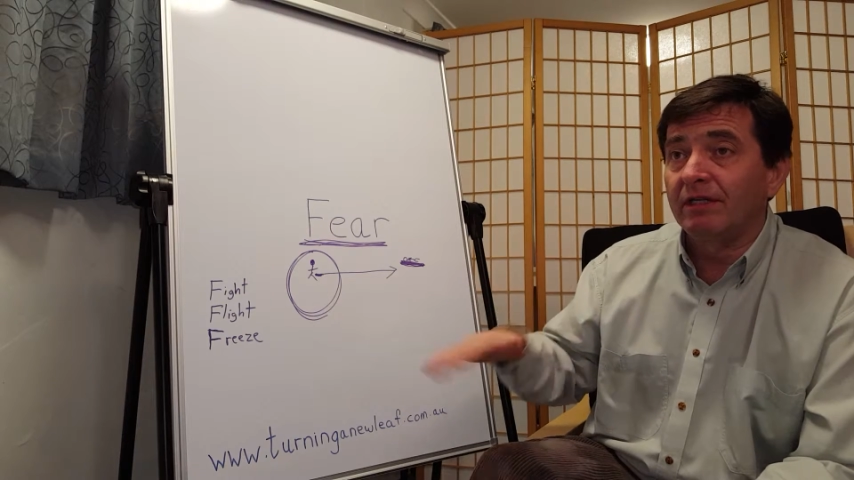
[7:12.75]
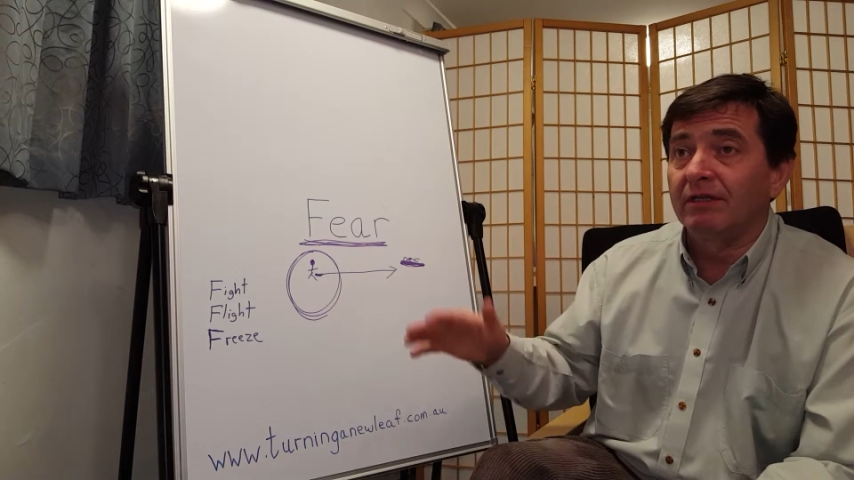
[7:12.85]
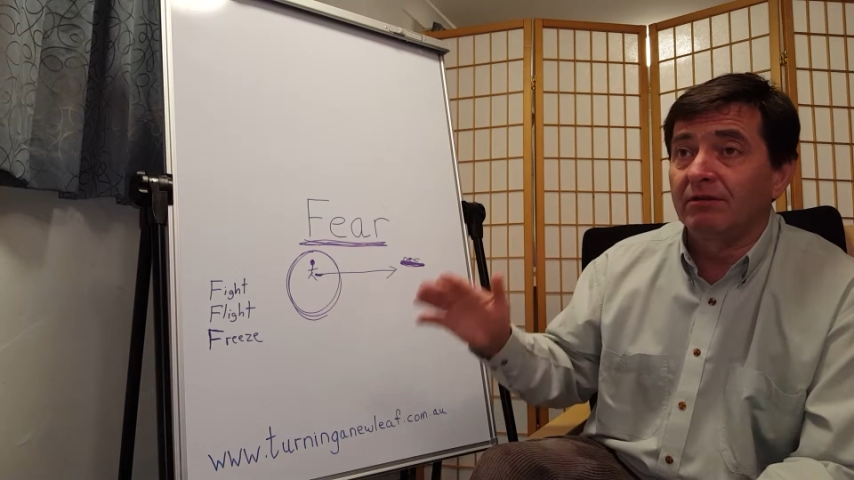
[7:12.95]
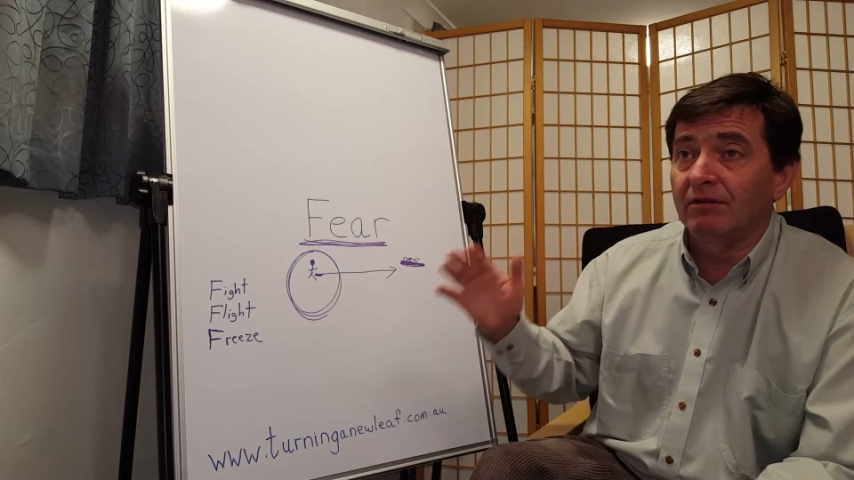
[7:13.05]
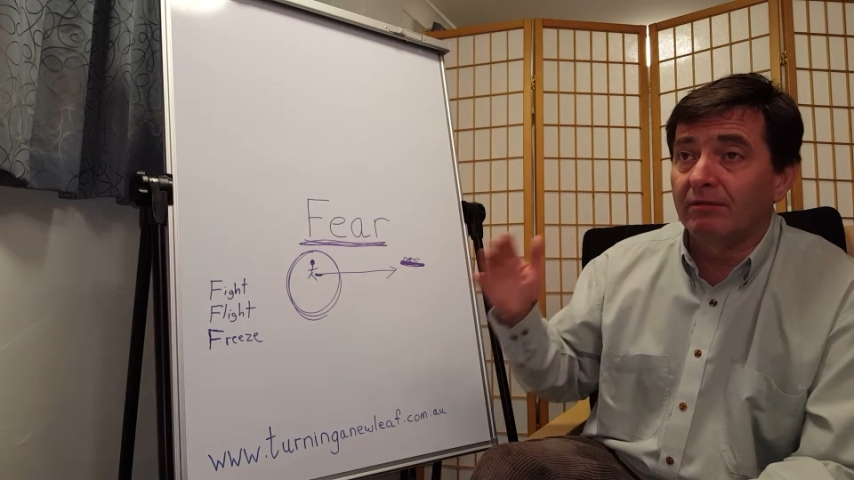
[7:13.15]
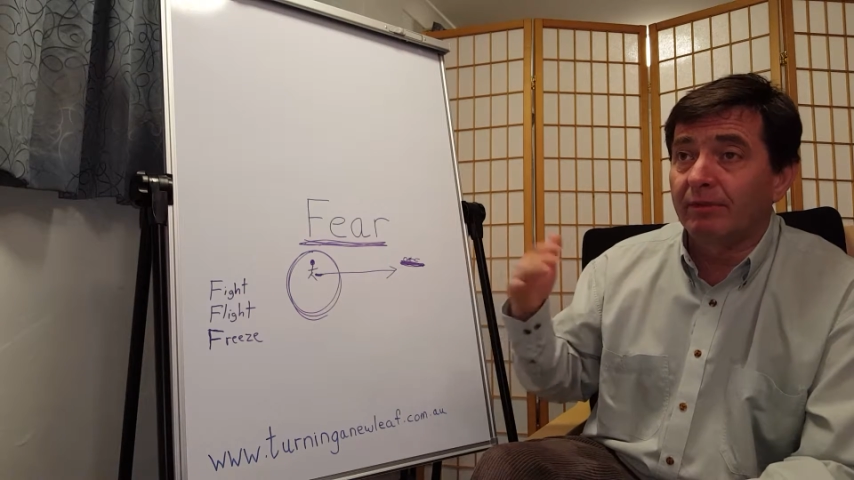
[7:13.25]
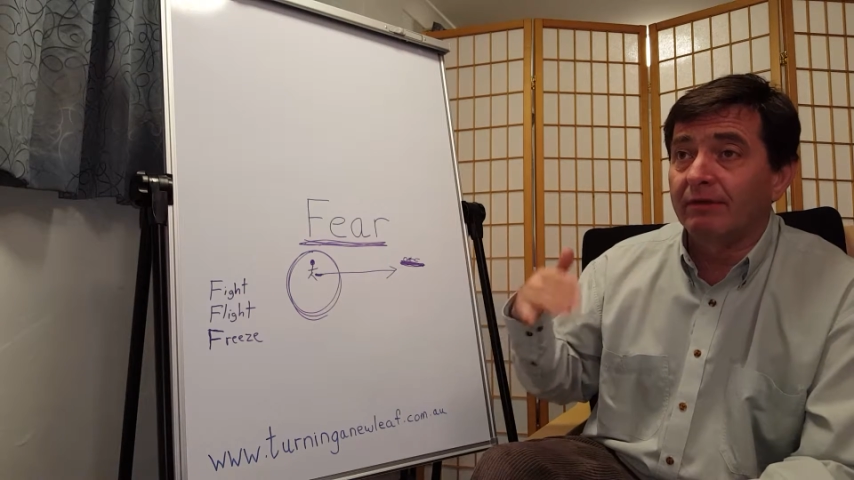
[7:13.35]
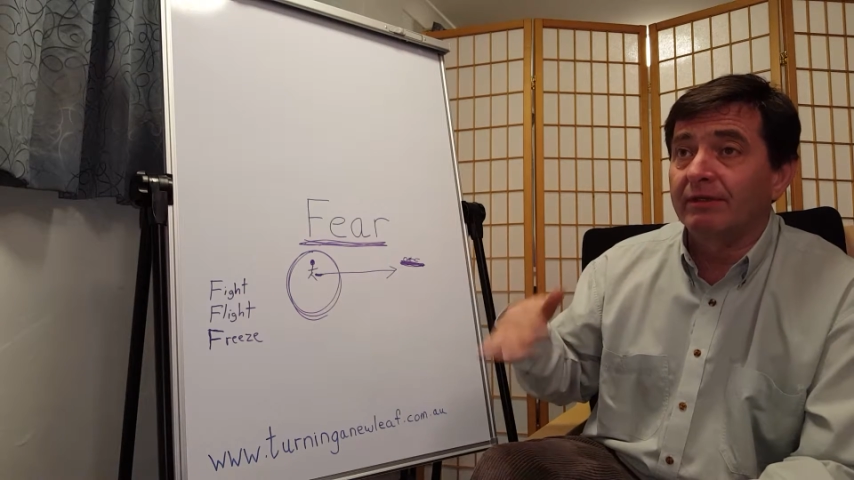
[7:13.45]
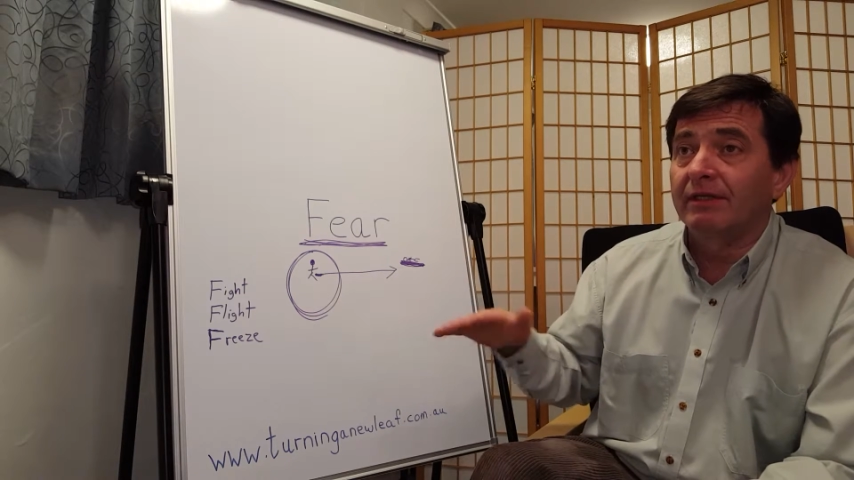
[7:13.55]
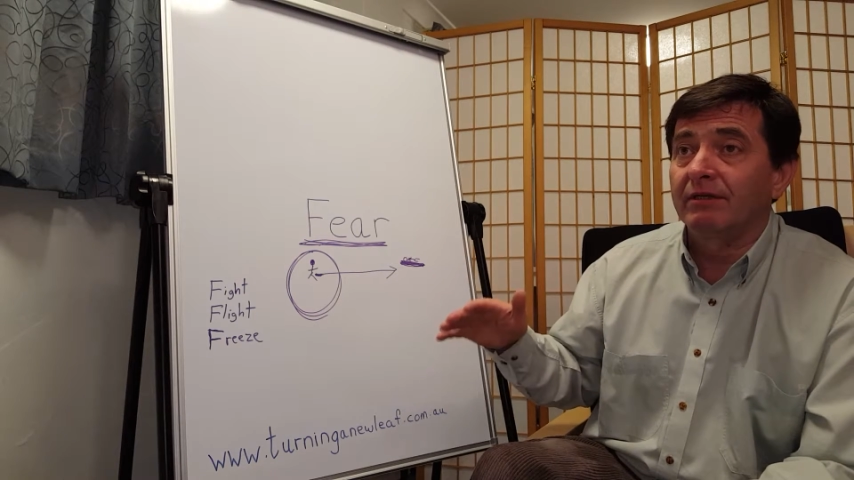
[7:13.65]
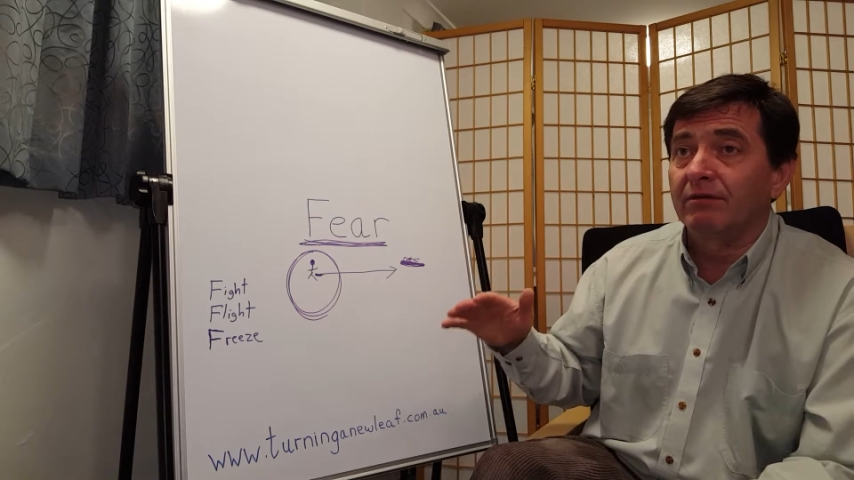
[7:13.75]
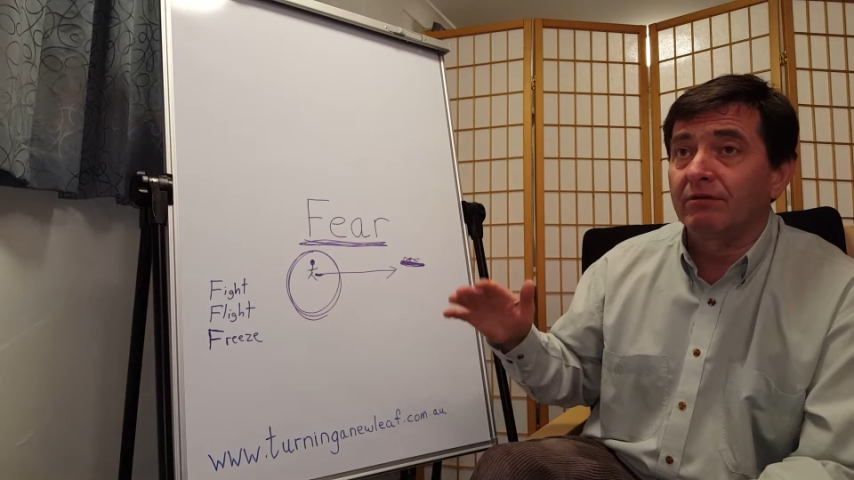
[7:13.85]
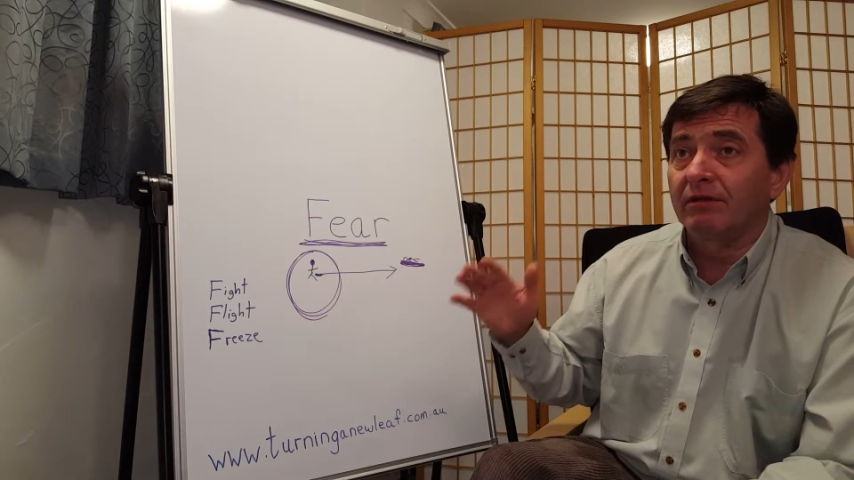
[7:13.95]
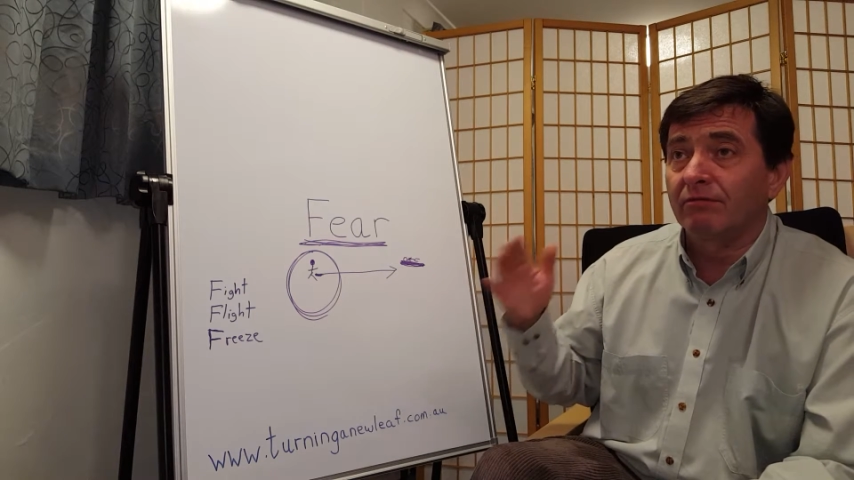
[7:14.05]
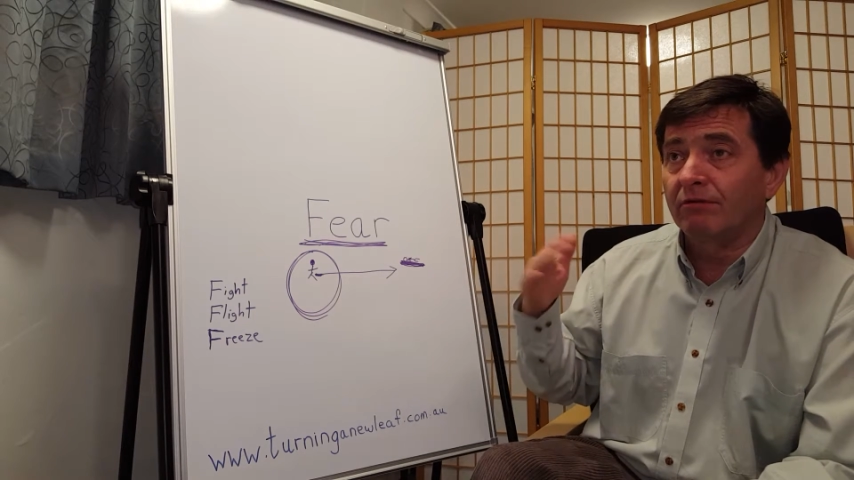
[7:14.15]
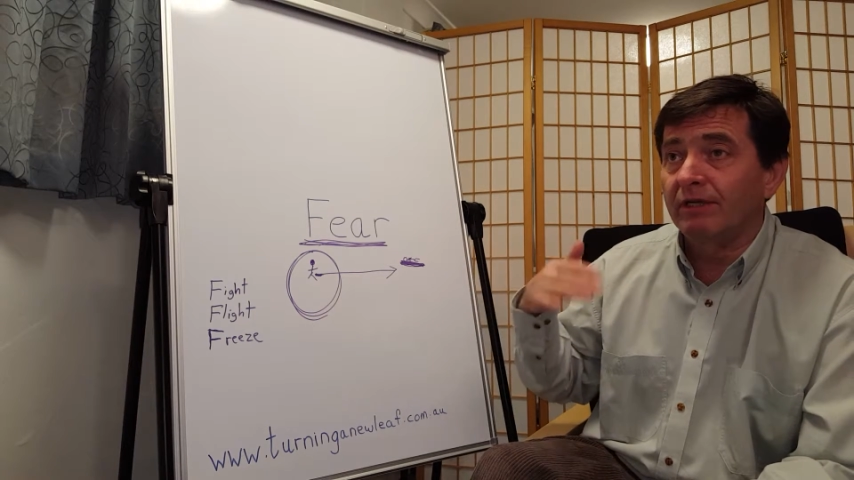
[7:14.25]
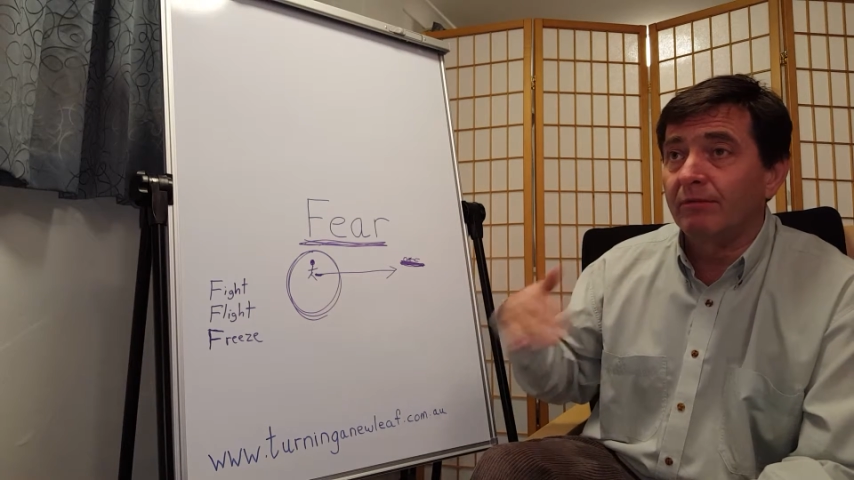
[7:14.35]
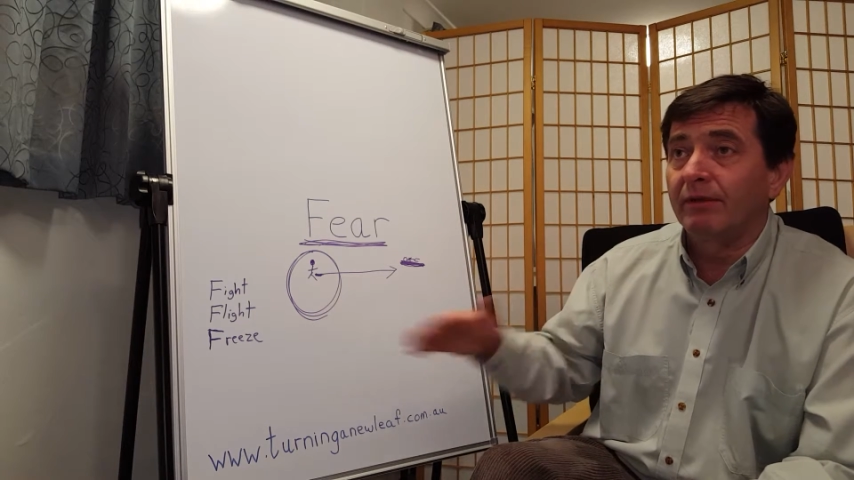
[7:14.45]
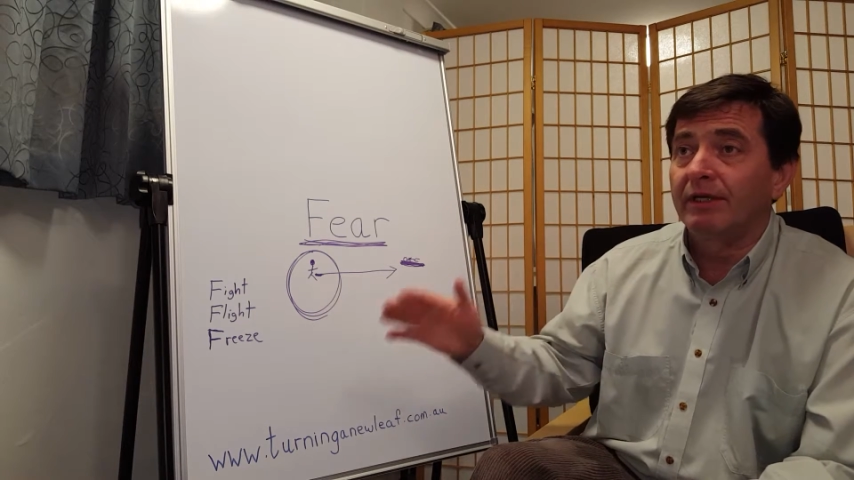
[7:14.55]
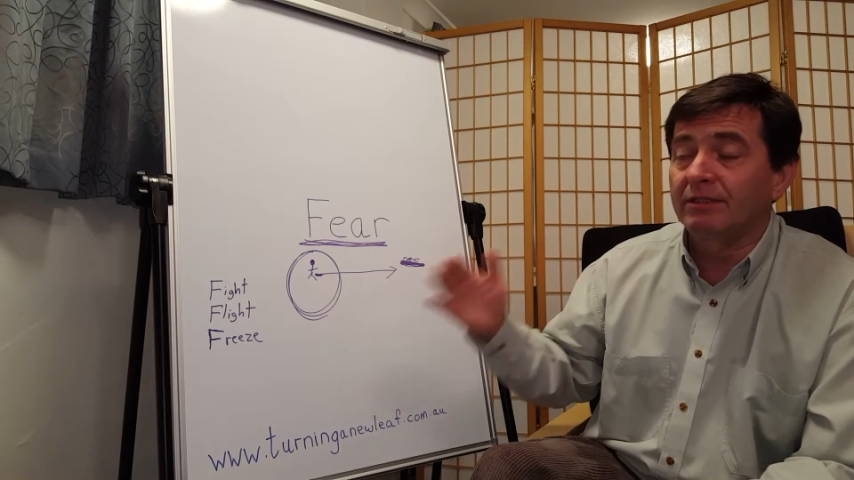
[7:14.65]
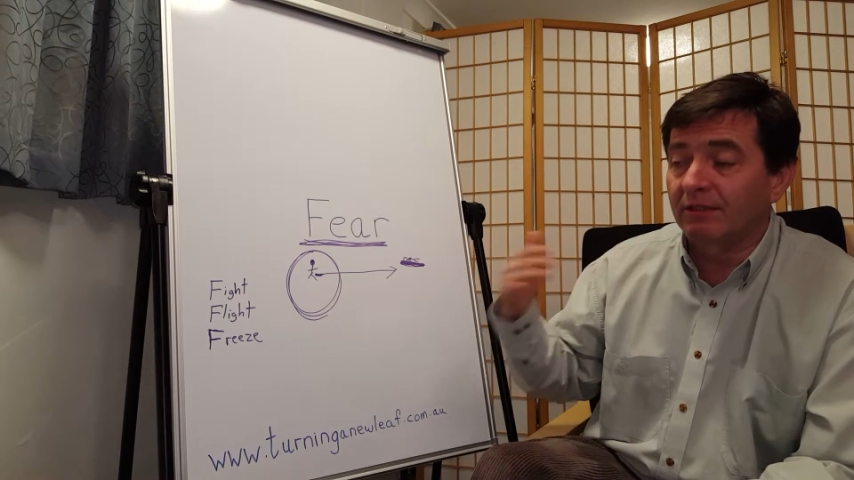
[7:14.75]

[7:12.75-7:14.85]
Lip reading: and people need to go and have wee breaks